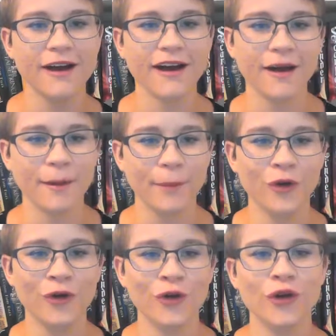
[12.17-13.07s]
Um,
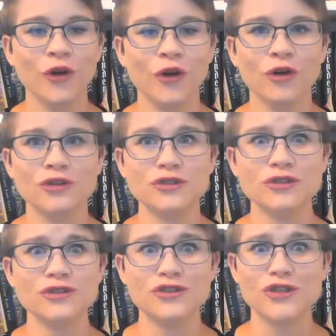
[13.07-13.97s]

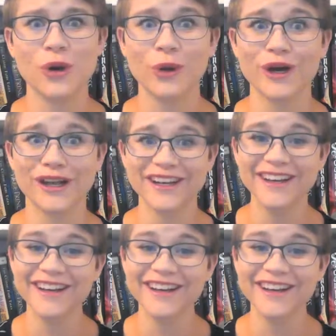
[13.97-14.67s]
so good.